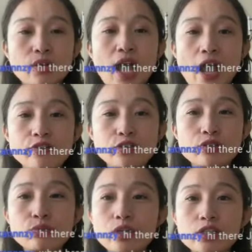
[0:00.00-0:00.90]

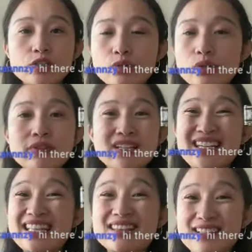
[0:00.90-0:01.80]
Afterwards, you don't even
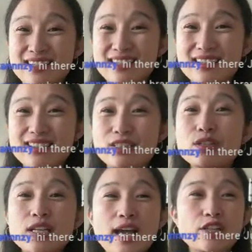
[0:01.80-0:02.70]
need this. You
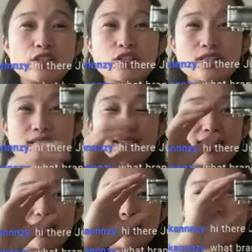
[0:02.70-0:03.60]
can actually just
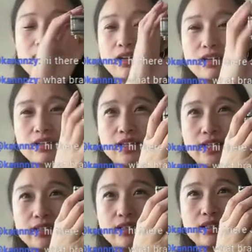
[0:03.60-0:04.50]
connect
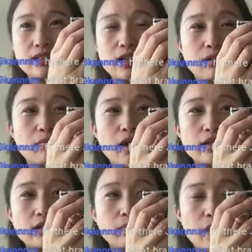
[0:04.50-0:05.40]
like a
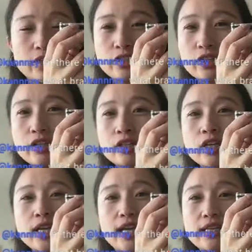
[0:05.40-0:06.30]
monitor
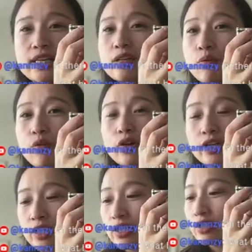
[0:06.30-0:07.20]
and a
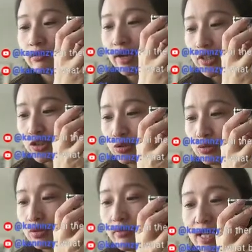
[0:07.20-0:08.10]
keyboard direct
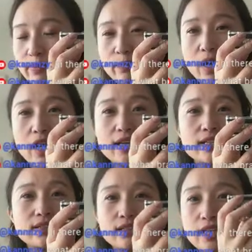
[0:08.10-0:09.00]
to the Raspberry
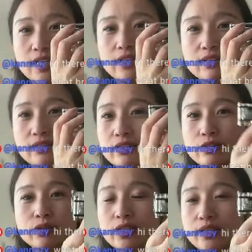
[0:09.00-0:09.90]
Pi and
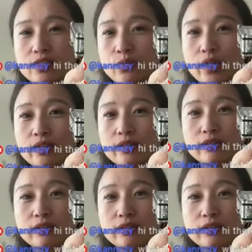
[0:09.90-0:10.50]
use it this way.